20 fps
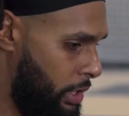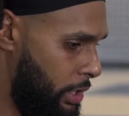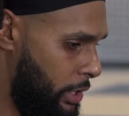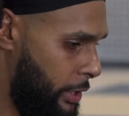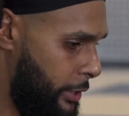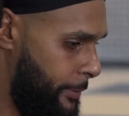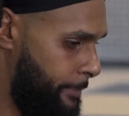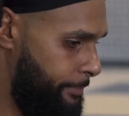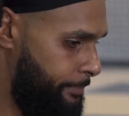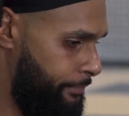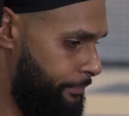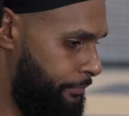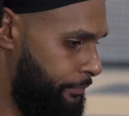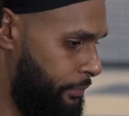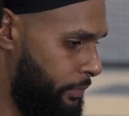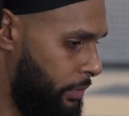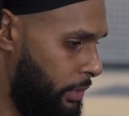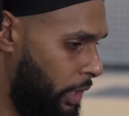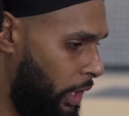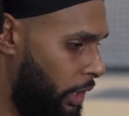Um,
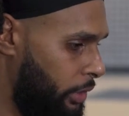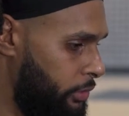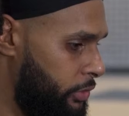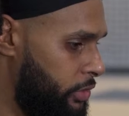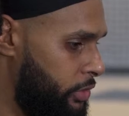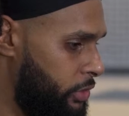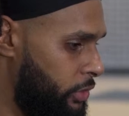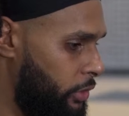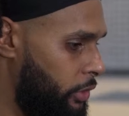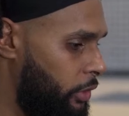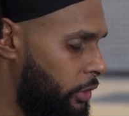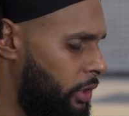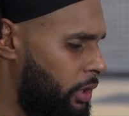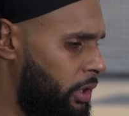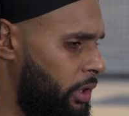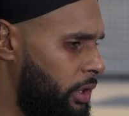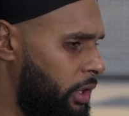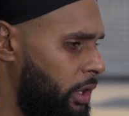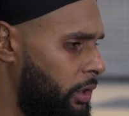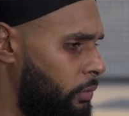
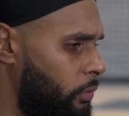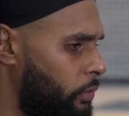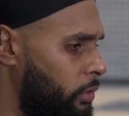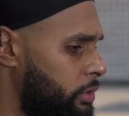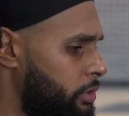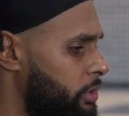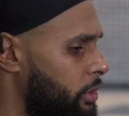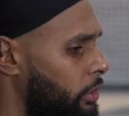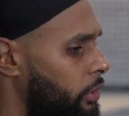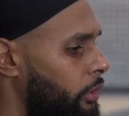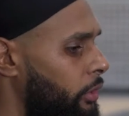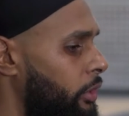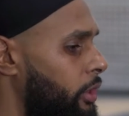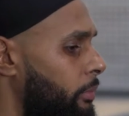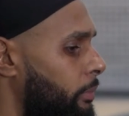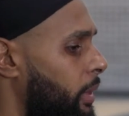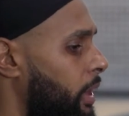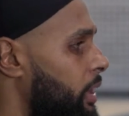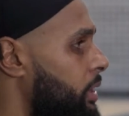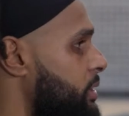concern and, and want to learn
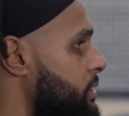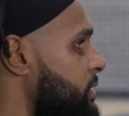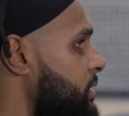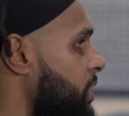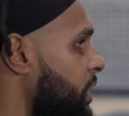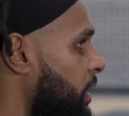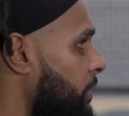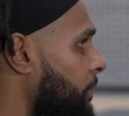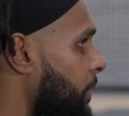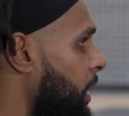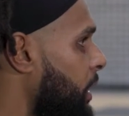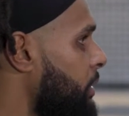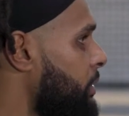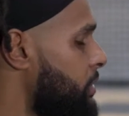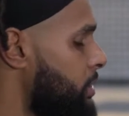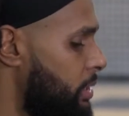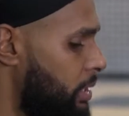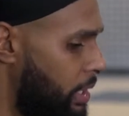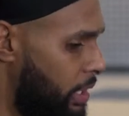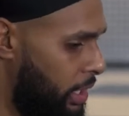about his
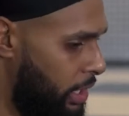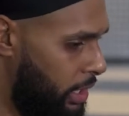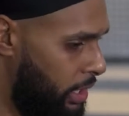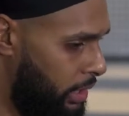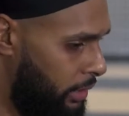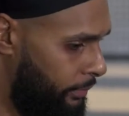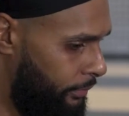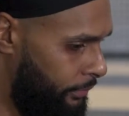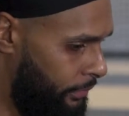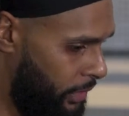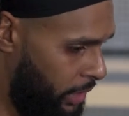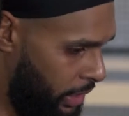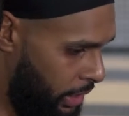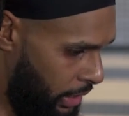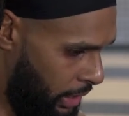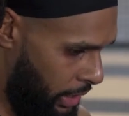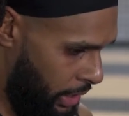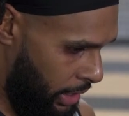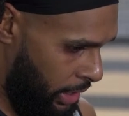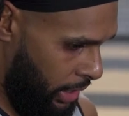teammates. Um,
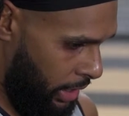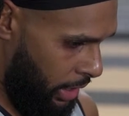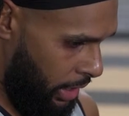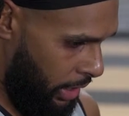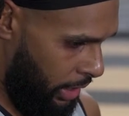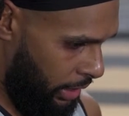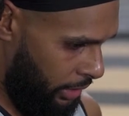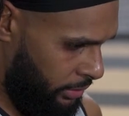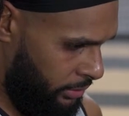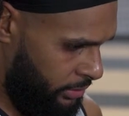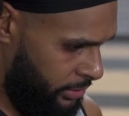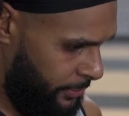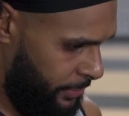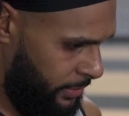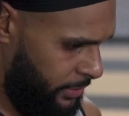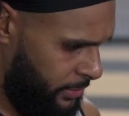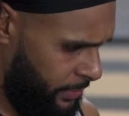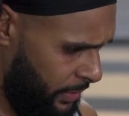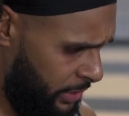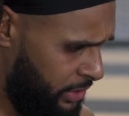and
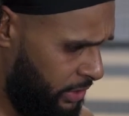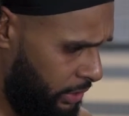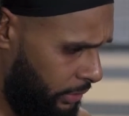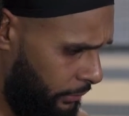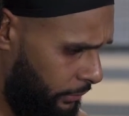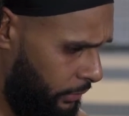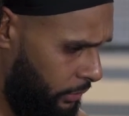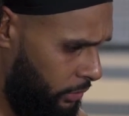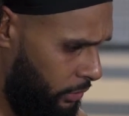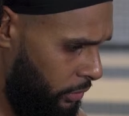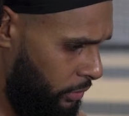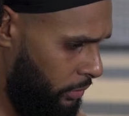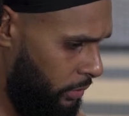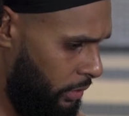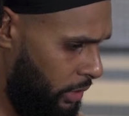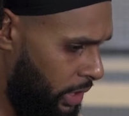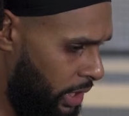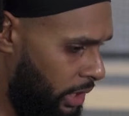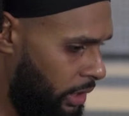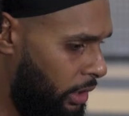especially for new
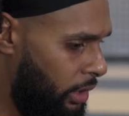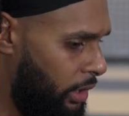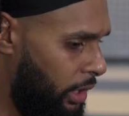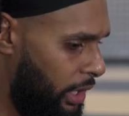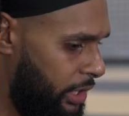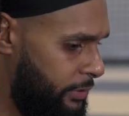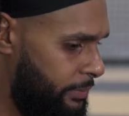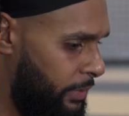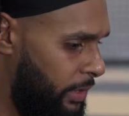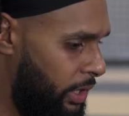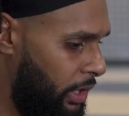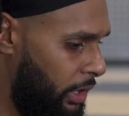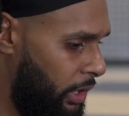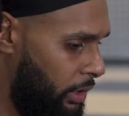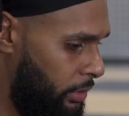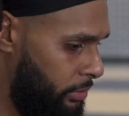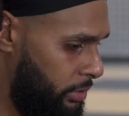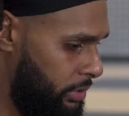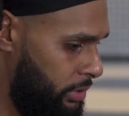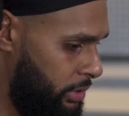and young guys, being
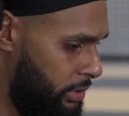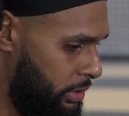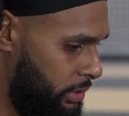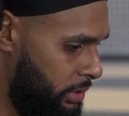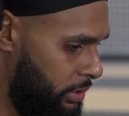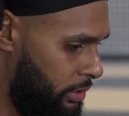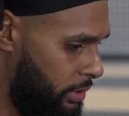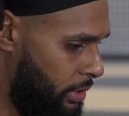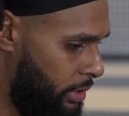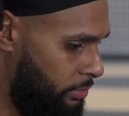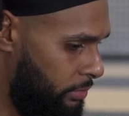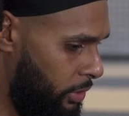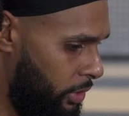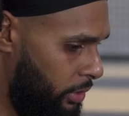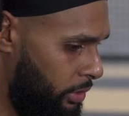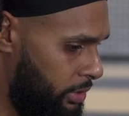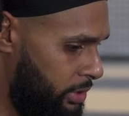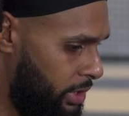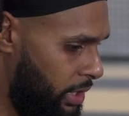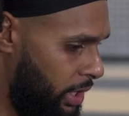able to, you
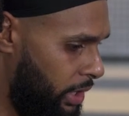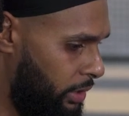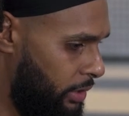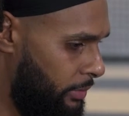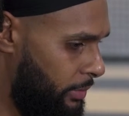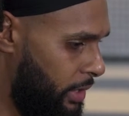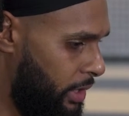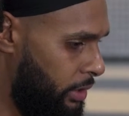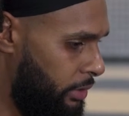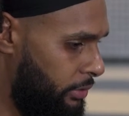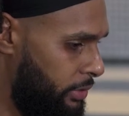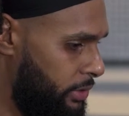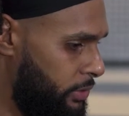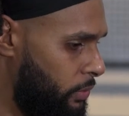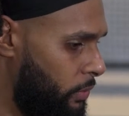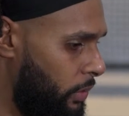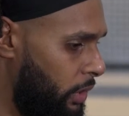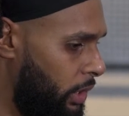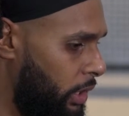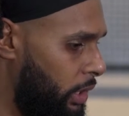know, take them under
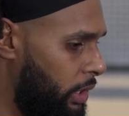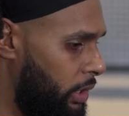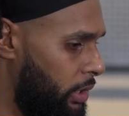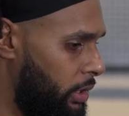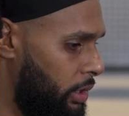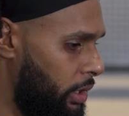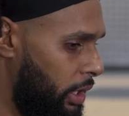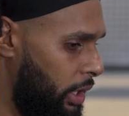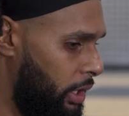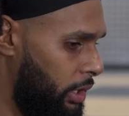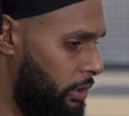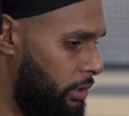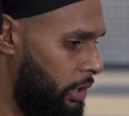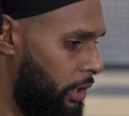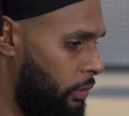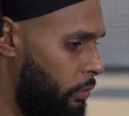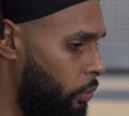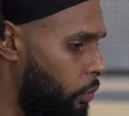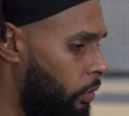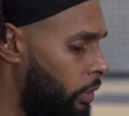his wing and, and,
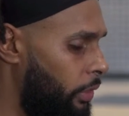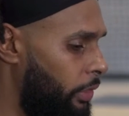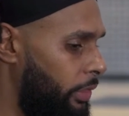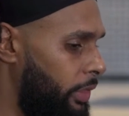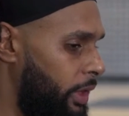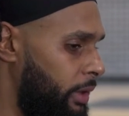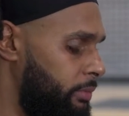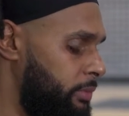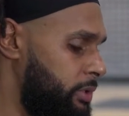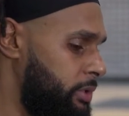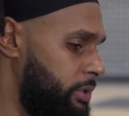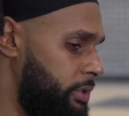and want them